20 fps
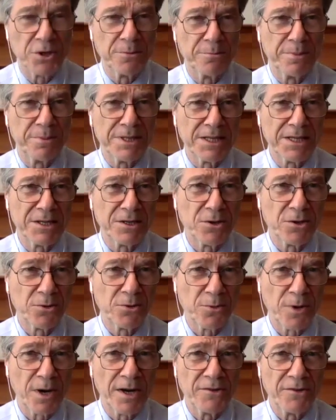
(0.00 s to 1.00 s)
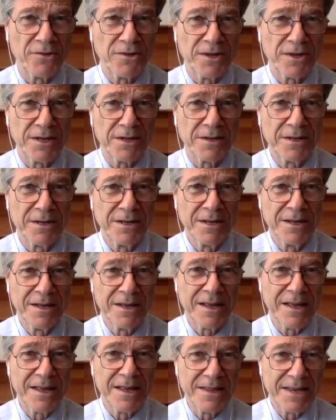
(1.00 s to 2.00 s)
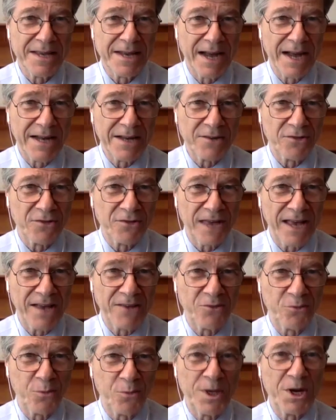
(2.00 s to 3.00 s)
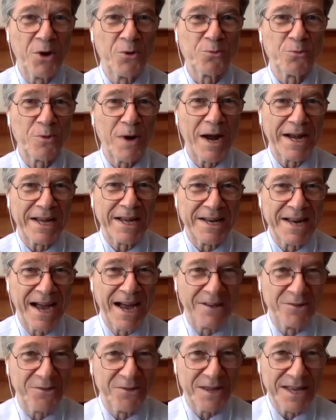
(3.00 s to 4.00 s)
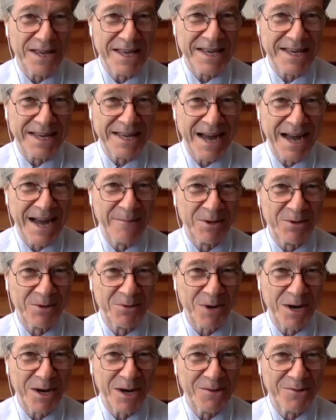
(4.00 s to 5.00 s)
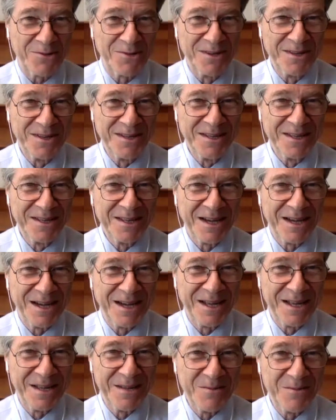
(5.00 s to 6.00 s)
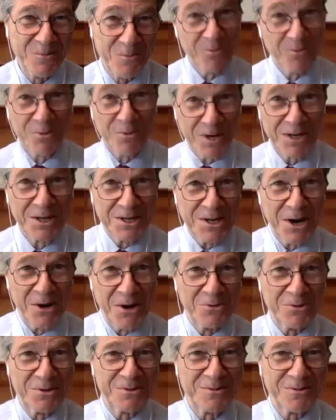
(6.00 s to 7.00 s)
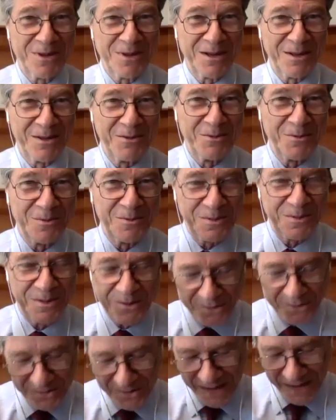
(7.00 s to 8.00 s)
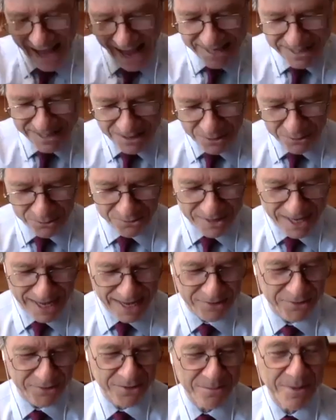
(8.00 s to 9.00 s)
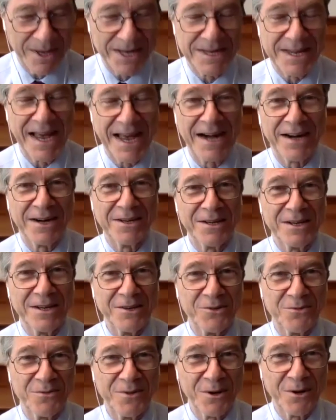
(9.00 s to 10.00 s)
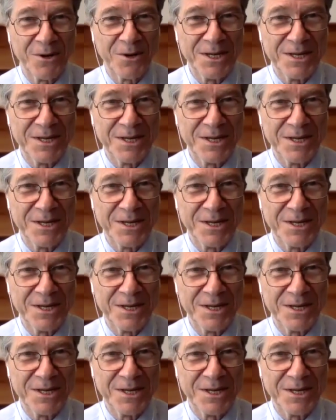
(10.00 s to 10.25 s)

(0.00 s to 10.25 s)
and political rights in it. In the United States, we don't recognize the economic rights uh, we really don't. Uh, this Anglo Saxon mentality is very